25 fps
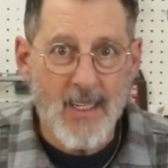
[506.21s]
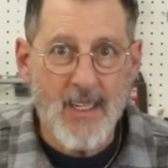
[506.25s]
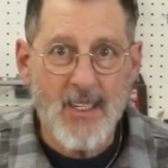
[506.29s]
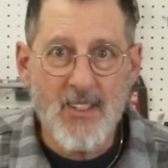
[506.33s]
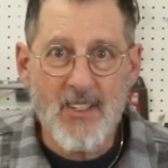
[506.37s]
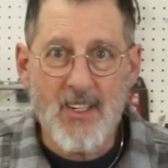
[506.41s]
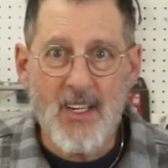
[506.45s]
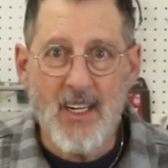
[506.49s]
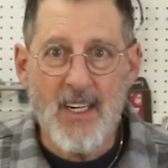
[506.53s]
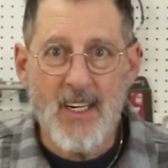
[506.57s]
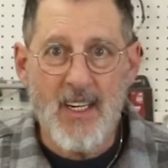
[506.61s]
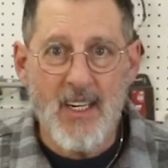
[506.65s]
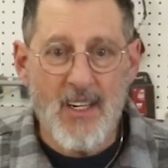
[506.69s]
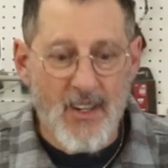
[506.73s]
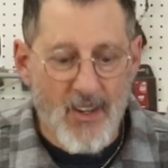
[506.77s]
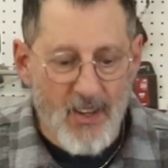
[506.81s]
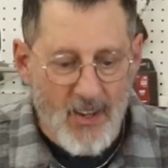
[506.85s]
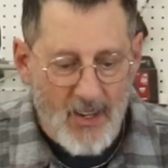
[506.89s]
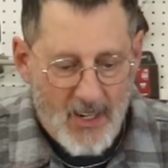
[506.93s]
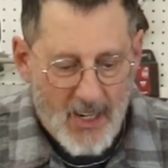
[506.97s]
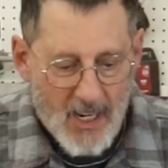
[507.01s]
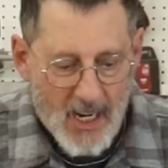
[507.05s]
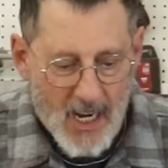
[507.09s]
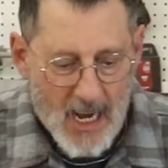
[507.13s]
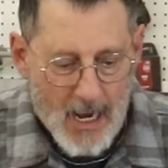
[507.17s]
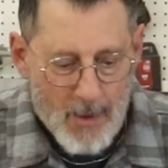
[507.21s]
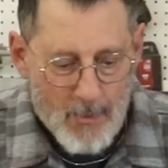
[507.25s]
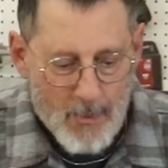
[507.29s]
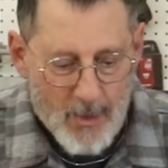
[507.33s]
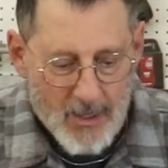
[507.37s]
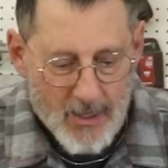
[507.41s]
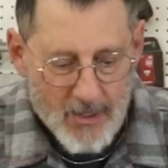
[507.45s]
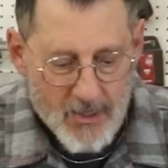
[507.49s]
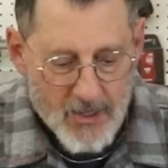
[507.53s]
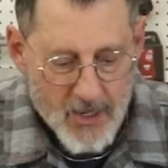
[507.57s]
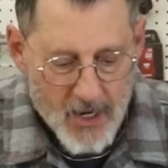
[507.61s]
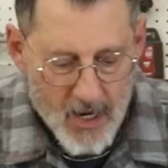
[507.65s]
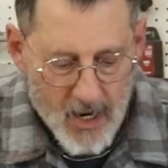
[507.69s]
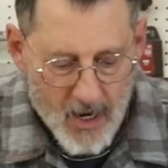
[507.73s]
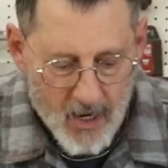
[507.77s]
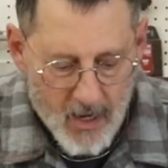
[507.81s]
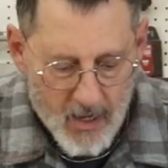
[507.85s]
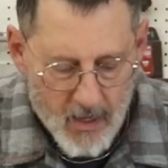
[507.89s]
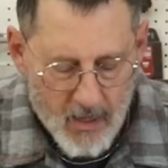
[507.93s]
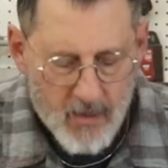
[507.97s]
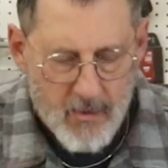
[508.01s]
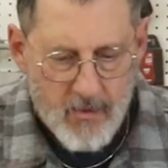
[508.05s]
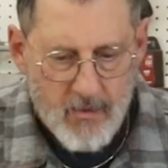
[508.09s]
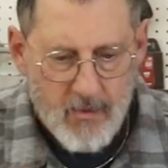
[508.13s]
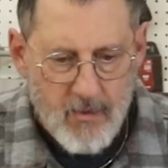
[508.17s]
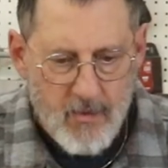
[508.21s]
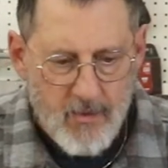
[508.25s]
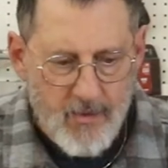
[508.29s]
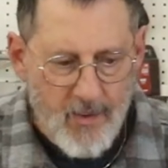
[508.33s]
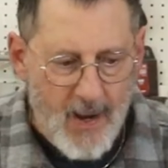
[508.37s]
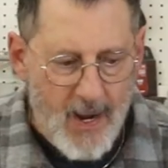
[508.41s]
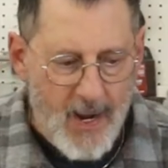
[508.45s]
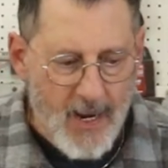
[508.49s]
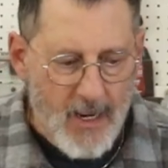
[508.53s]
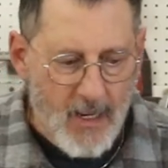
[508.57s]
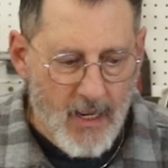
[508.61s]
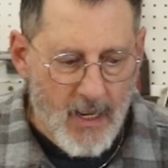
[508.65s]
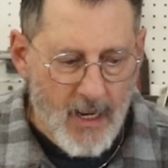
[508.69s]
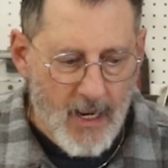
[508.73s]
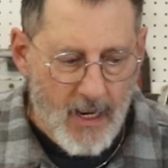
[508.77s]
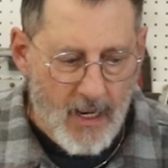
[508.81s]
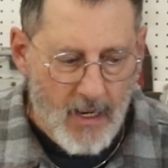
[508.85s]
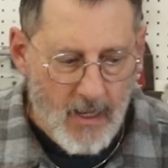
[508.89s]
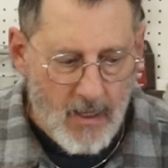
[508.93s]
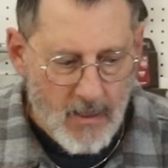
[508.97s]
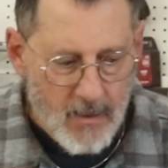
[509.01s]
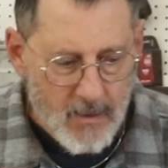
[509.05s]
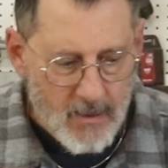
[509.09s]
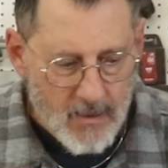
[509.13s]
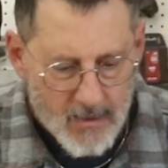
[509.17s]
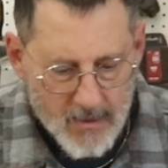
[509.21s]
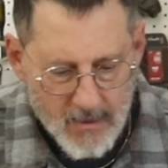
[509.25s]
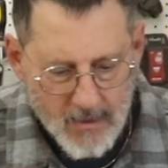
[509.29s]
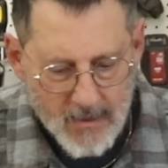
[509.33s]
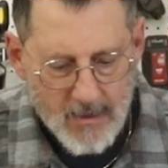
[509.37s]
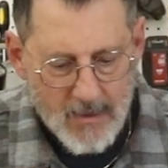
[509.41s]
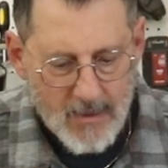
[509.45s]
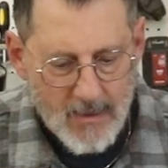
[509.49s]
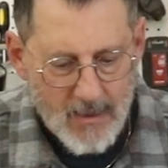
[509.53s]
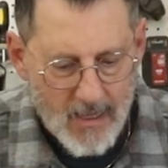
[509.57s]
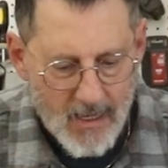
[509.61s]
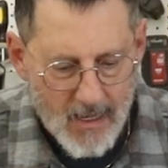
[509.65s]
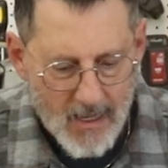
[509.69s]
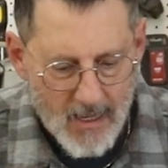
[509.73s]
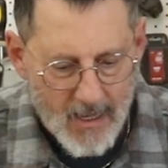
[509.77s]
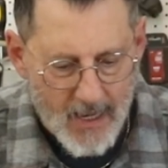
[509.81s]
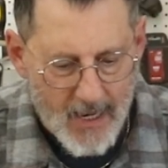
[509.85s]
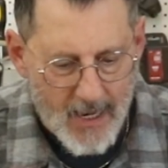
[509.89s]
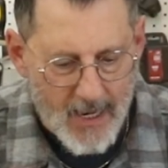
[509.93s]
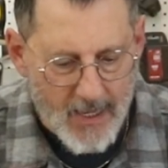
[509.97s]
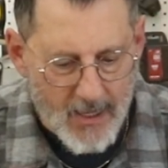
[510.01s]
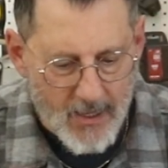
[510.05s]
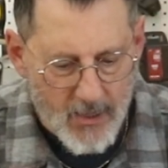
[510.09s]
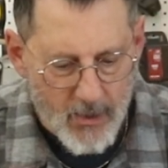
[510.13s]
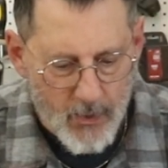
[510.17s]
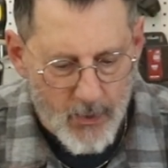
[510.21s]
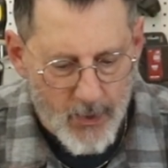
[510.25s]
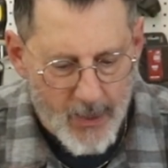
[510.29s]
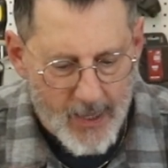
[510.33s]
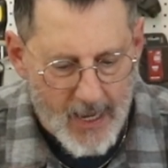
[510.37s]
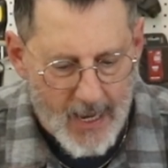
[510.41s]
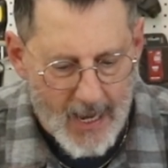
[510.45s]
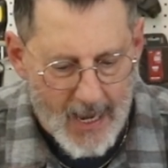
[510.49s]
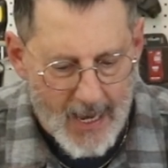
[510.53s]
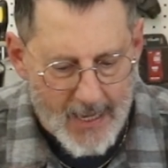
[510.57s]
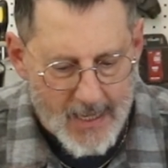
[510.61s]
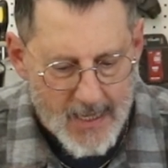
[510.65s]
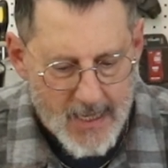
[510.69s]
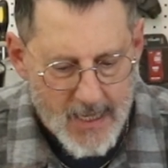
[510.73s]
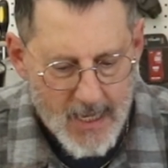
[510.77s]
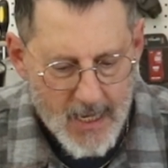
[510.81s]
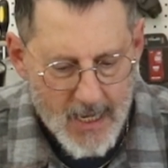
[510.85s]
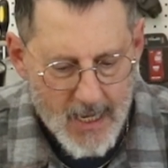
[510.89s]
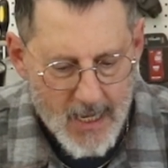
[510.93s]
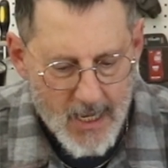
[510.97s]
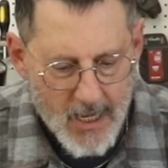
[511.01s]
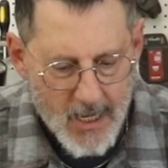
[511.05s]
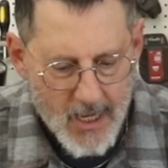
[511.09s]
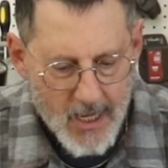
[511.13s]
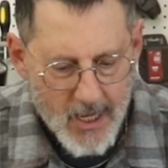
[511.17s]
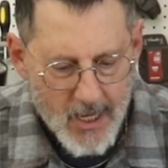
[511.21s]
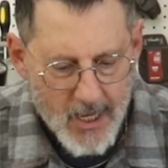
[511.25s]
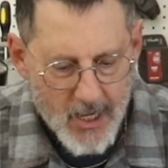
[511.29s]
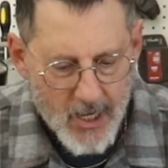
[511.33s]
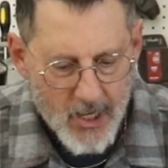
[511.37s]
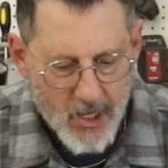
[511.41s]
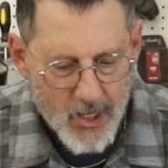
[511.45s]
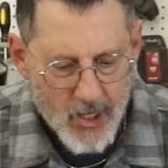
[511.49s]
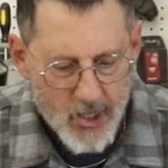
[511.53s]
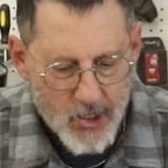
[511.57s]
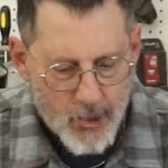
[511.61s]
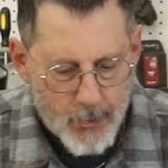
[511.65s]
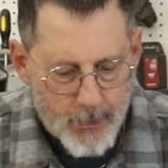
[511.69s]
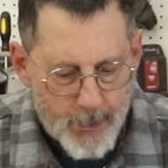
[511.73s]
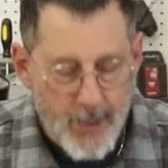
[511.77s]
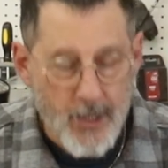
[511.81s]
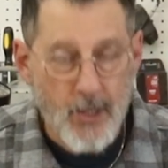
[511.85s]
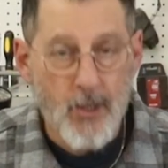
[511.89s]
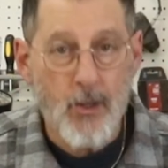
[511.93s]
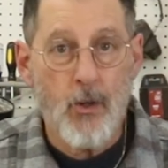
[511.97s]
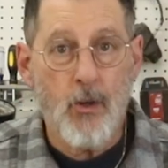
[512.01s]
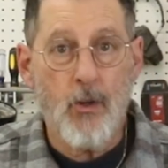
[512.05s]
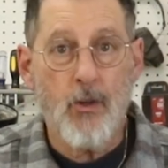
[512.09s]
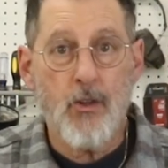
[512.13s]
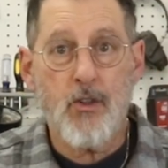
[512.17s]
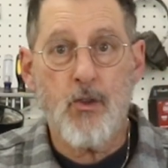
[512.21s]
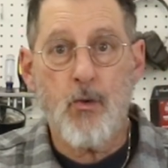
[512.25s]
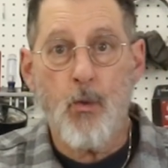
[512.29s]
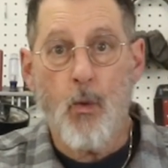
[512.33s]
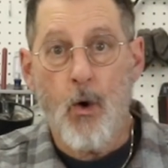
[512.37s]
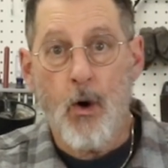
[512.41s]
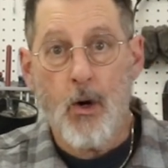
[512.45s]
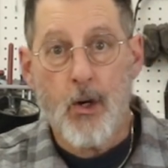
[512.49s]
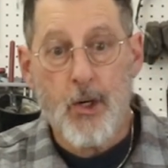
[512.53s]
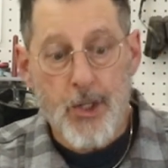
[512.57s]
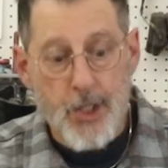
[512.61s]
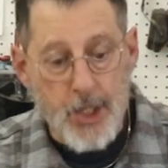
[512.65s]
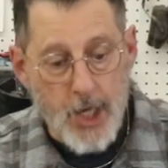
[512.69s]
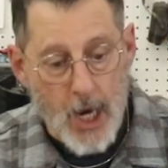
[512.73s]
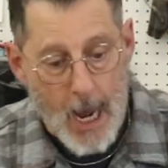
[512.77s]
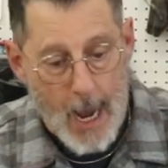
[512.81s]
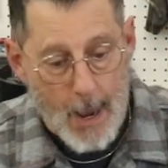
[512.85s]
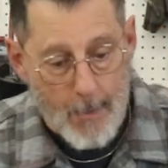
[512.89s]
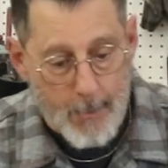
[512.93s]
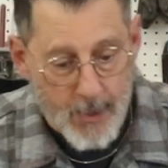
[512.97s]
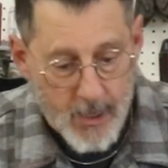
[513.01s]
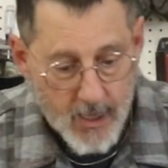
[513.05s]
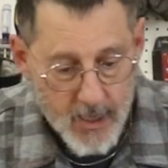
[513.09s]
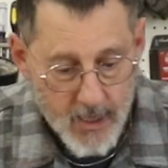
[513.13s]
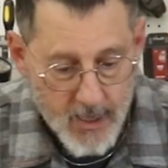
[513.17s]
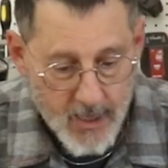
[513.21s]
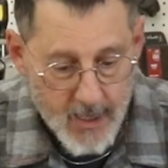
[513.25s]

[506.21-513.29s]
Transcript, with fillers: let's get into the comments here. Finally, all right, who we got? Spindles Workshop.